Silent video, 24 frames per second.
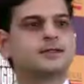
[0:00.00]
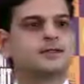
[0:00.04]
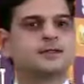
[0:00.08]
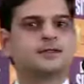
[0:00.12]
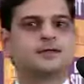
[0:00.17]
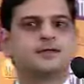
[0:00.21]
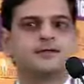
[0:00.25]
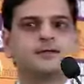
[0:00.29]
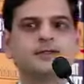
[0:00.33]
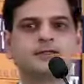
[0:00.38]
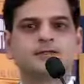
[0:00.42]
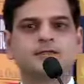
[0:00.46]

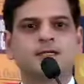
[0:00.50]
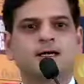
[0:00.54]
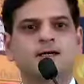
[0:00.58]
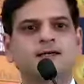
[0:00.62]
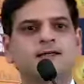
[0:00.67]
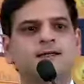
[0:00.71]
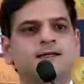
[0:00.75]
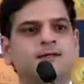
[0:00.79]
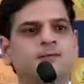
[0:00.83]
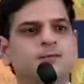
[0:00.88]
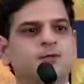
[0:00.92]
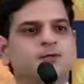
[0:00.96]
We'll
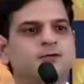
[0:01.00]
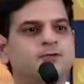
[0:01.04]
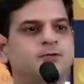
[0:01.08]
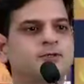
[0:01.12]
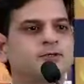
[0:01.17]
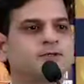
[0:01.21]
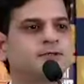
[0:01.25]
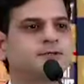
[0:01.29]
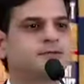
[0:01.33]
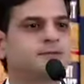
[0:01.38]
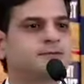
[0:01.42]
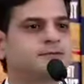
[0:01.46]
start in about
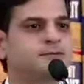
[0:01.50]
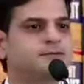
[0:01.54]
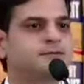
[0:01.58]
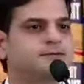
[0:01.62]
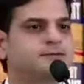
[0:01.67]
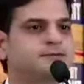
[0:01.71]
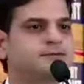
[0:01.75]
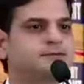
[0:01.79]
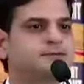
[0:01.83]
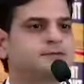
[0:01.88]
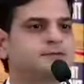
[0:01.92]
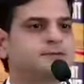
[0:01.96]

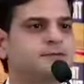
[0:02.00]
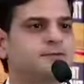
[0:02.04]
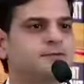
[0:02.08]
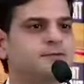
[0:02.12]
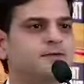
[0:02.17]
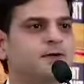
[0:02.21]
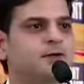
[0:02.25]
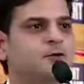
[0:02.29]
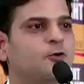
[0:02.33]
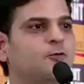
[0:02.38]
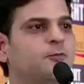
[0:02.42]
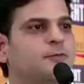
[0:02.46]

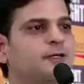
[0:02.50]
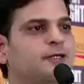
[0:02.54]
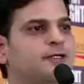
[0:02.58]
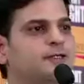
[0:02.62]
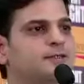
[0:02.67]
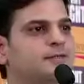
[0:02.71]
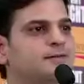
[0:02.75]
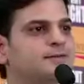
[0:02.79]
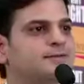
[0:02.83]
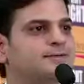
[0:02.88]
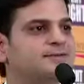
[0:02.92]
1 odd minute.